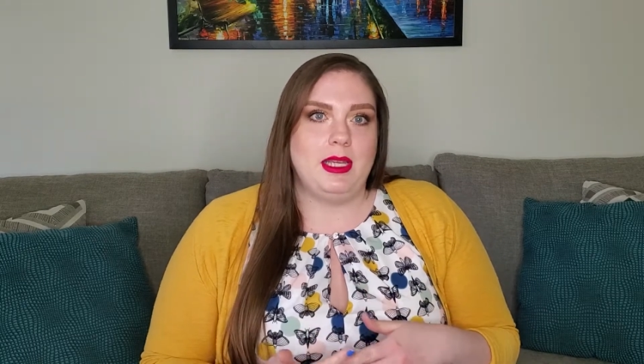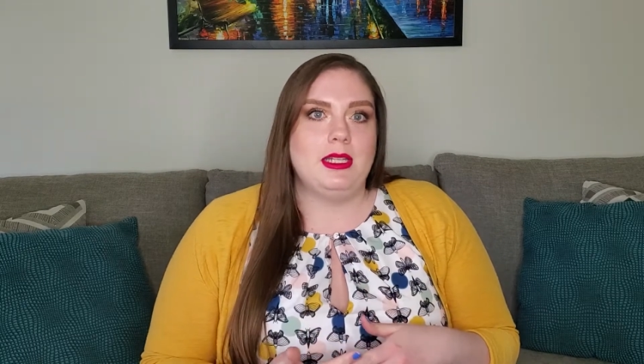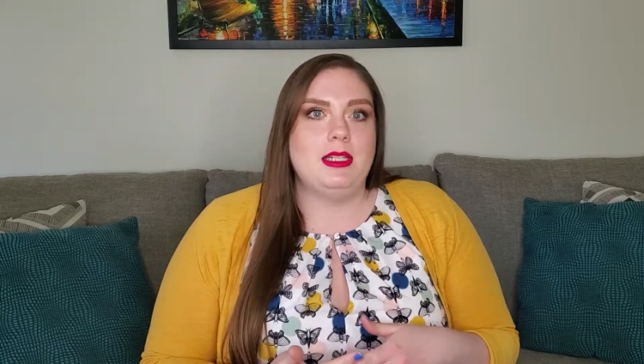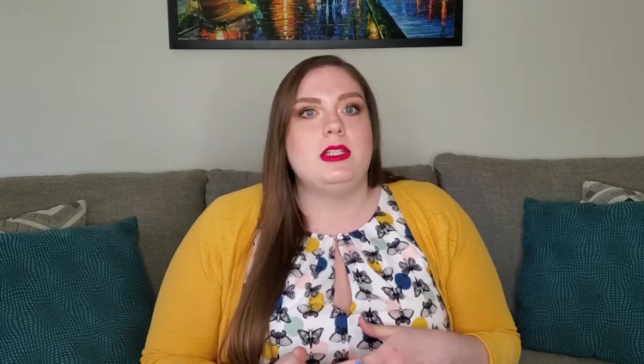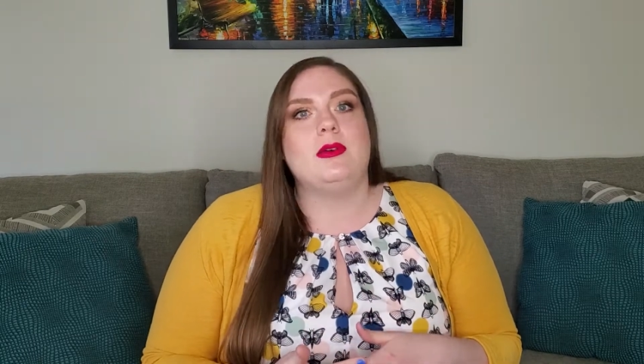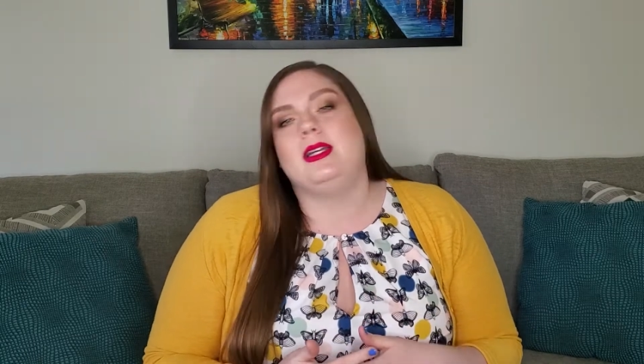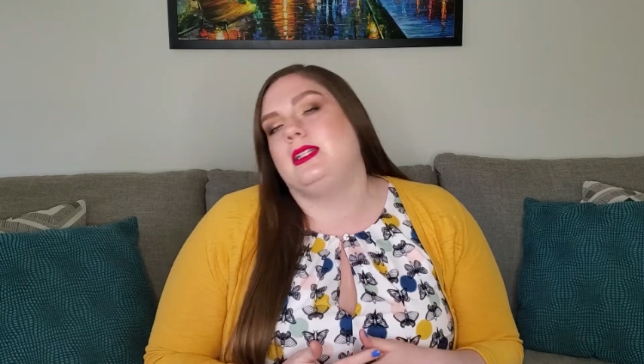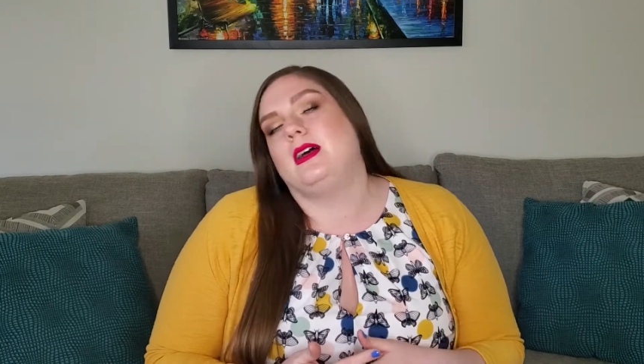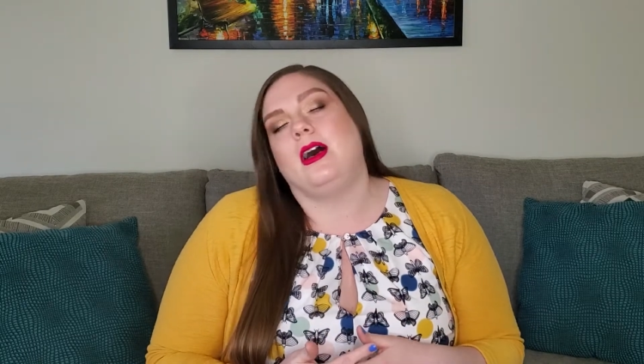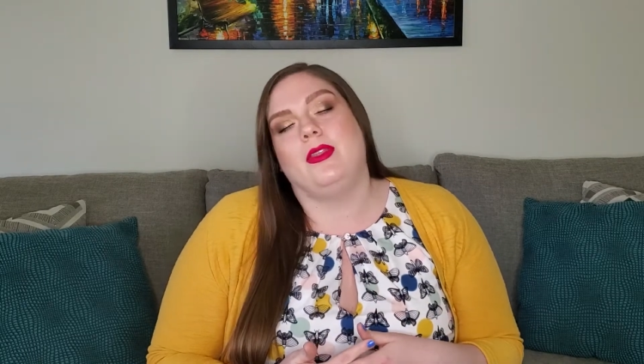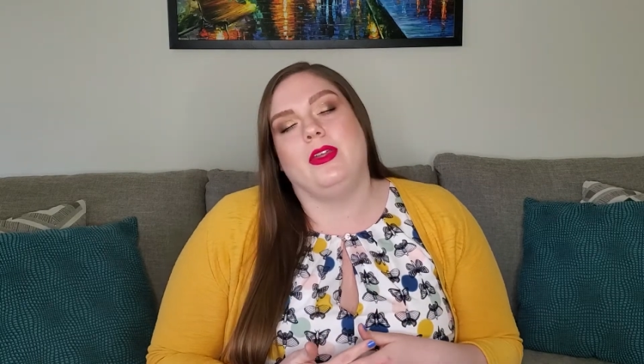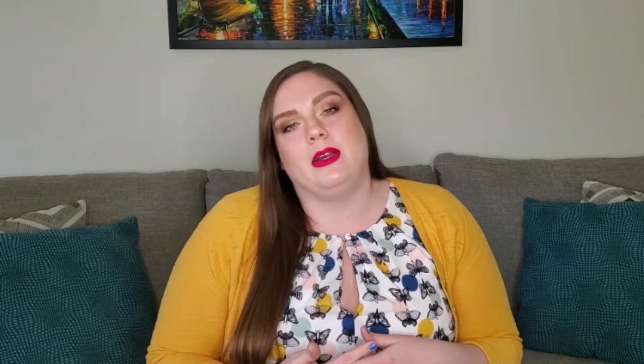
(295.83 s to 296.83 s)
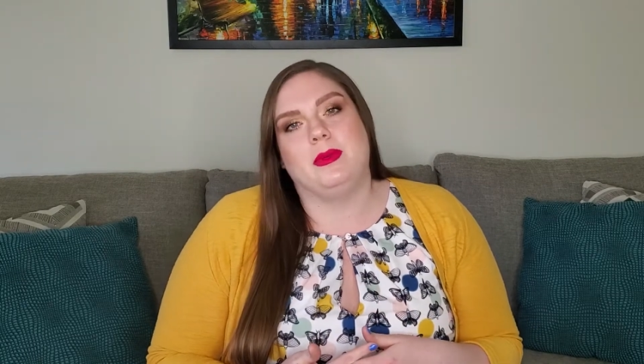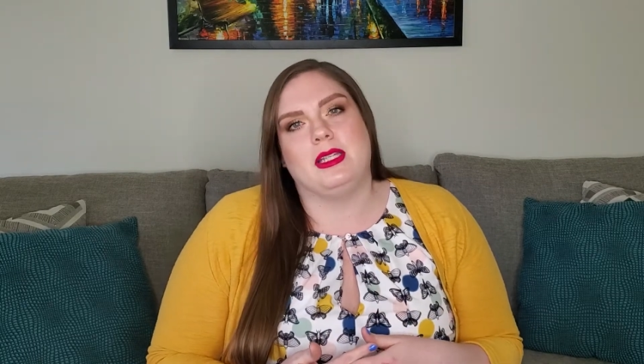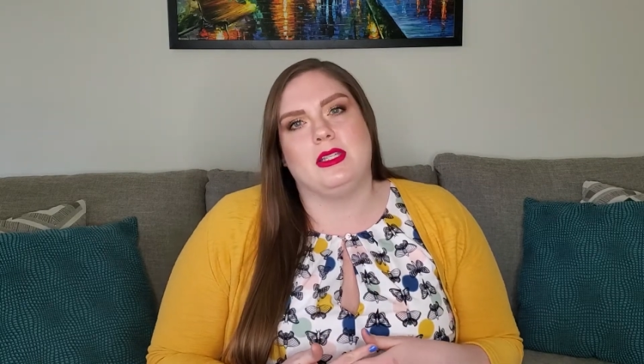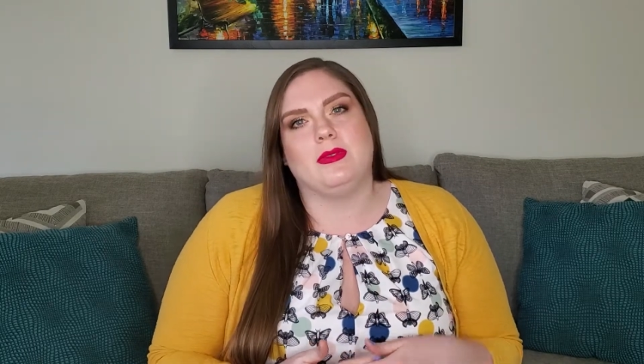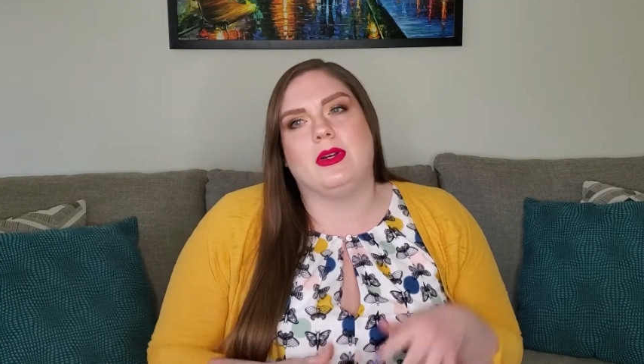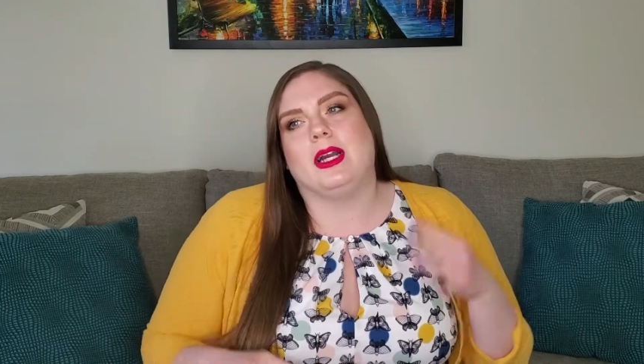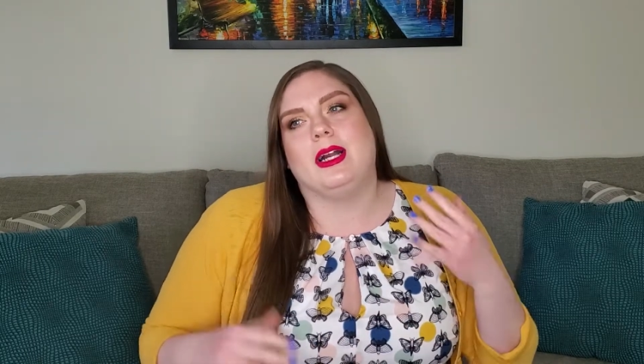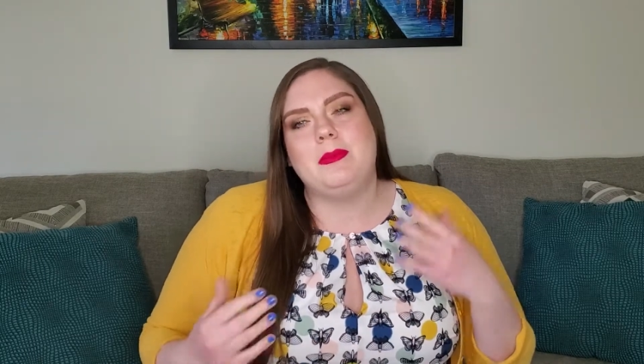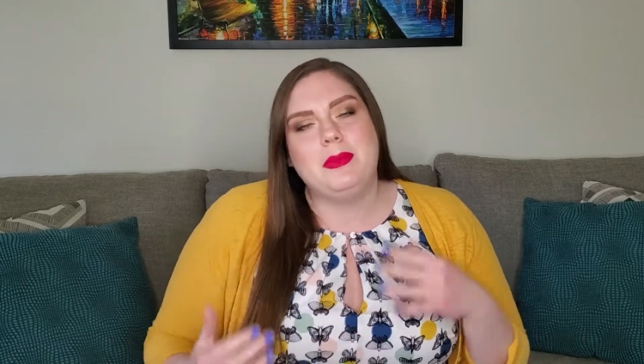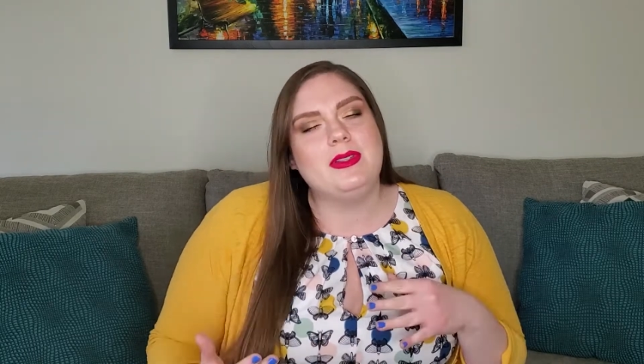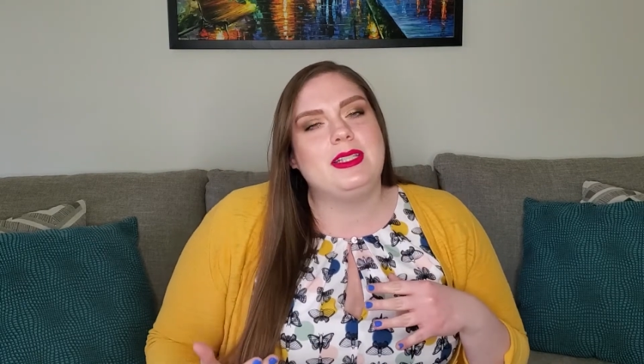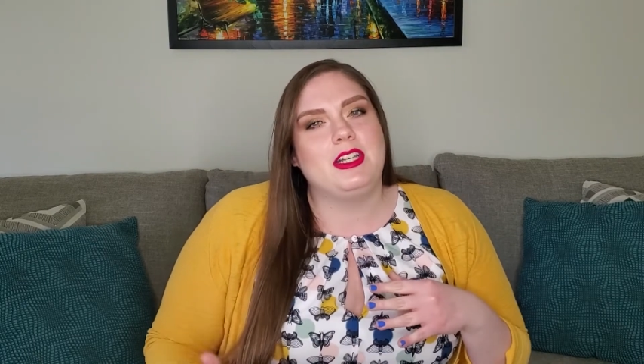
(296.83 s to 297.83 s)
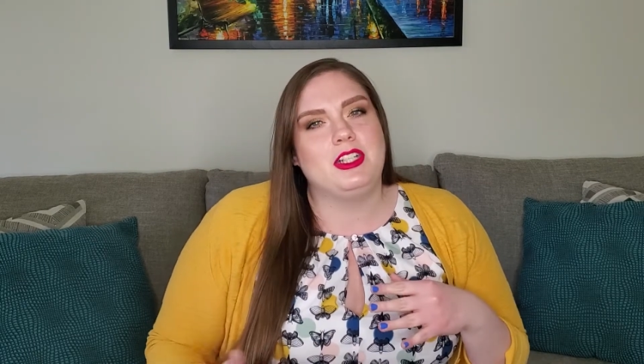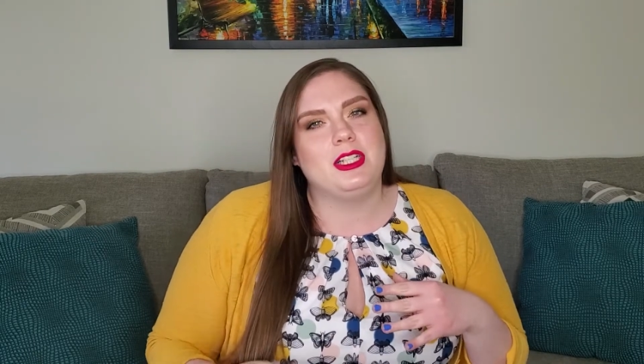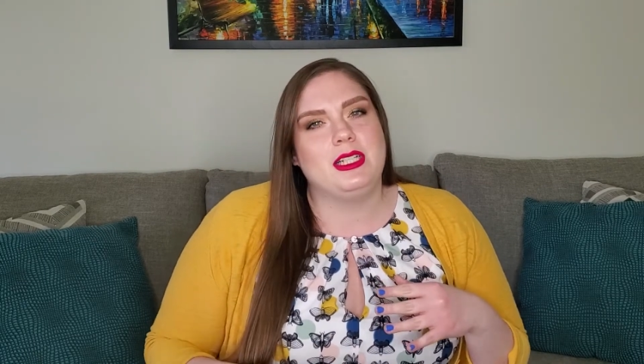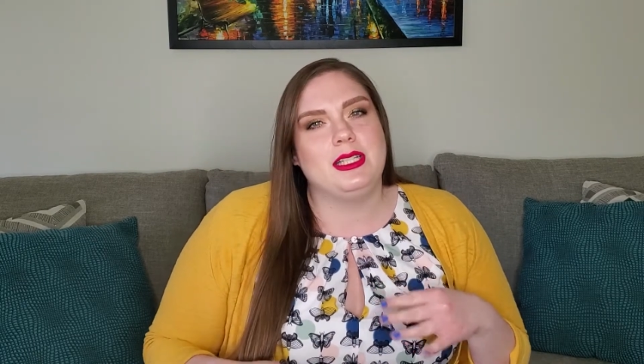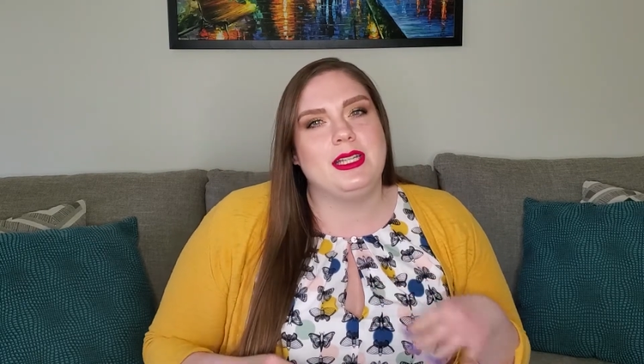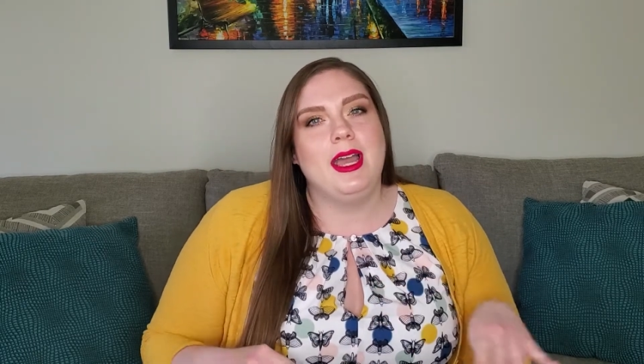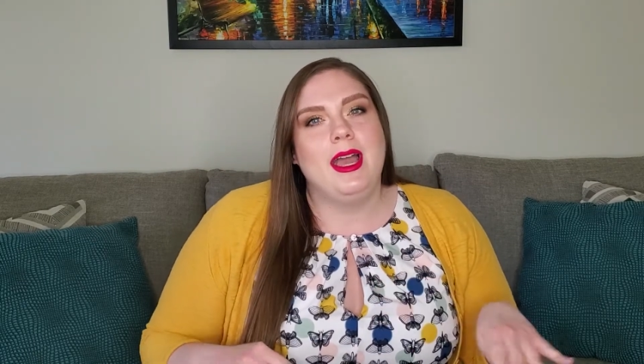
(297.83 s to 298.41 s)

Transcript: And so I saw a therapist for a couple of sessions,